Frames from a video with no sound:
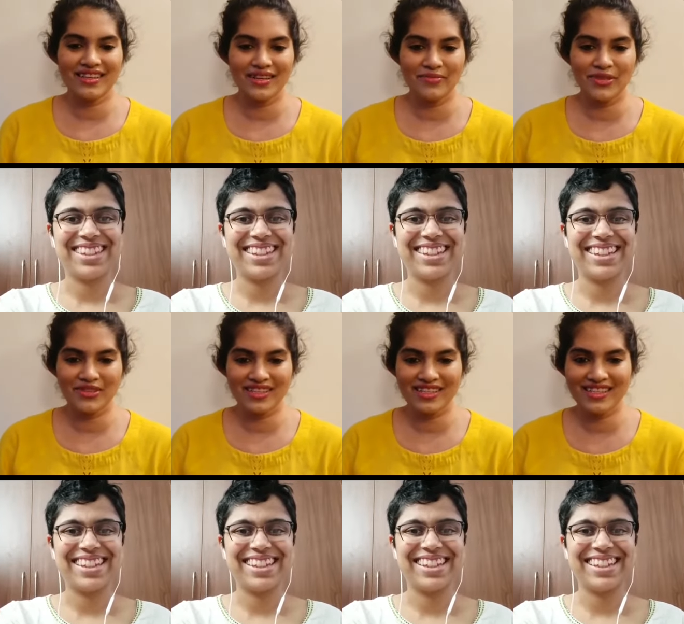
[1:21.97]
Speaker 1: Uh,
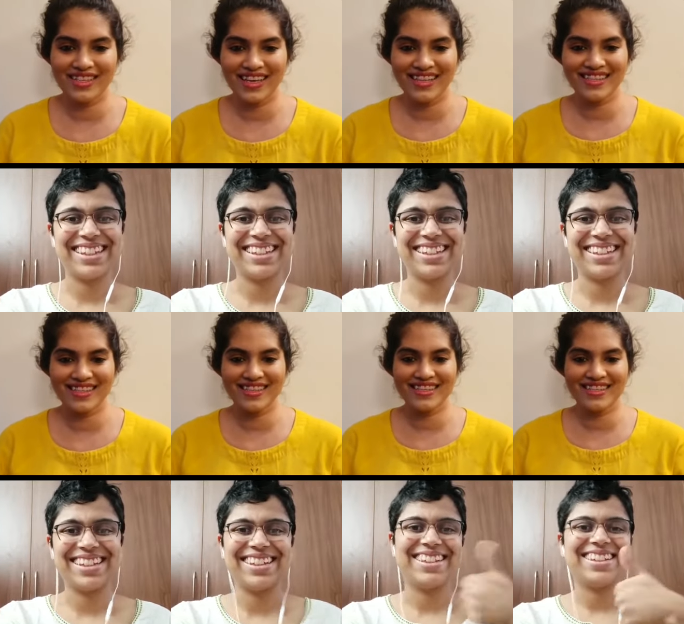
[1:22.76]
nutrition science
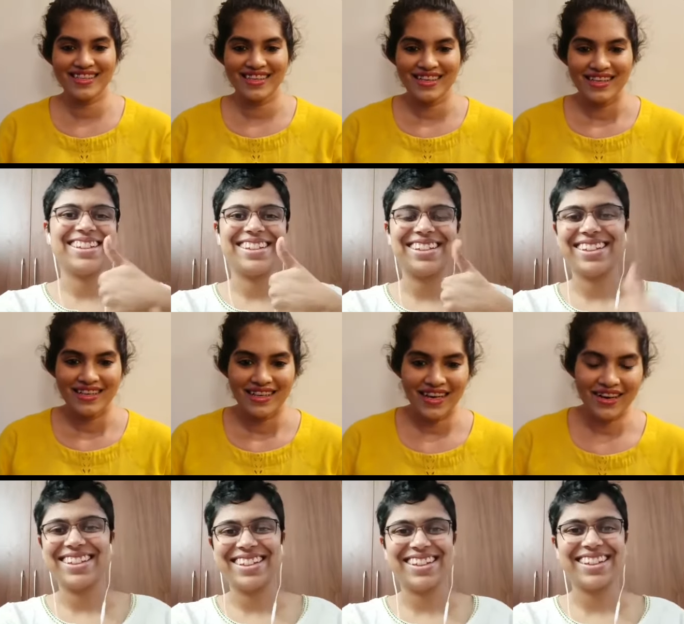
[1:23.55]
is
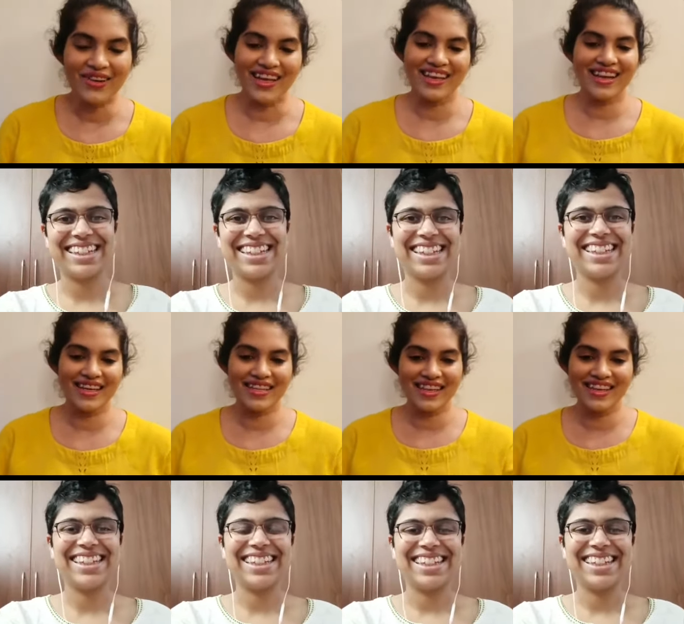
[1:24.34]
uh, okay.
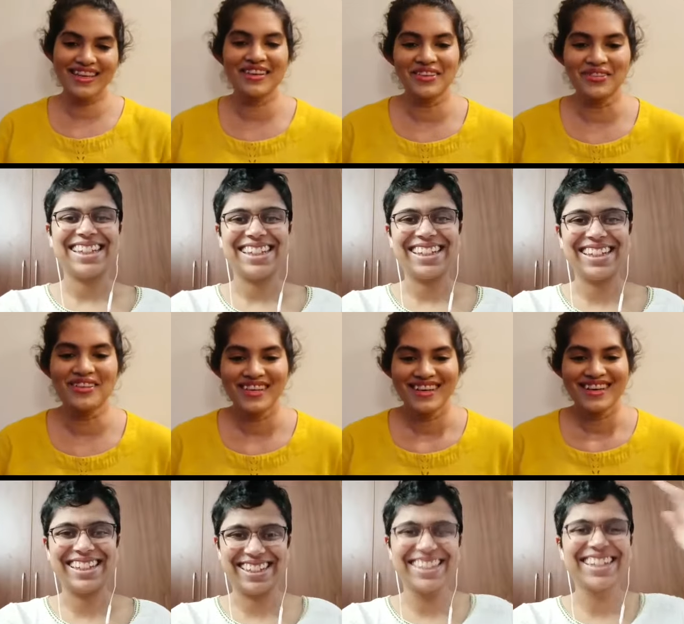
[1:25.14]
Great, they can hear you.
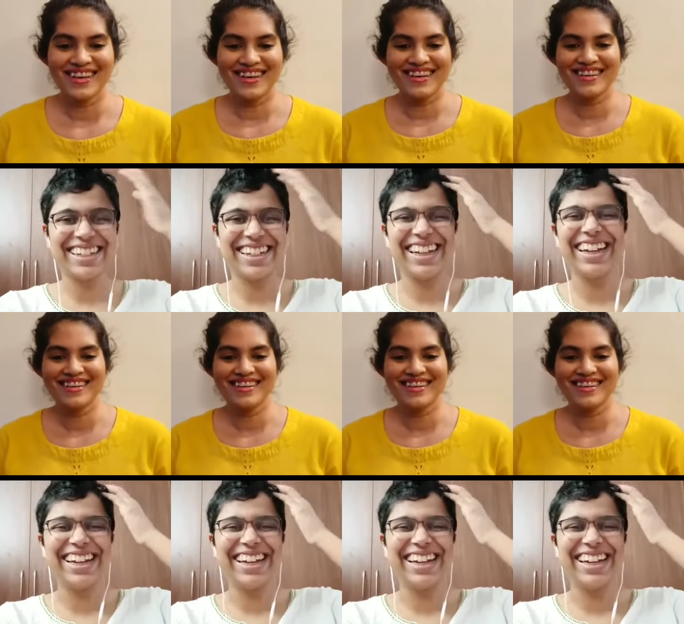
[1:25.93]
Uh,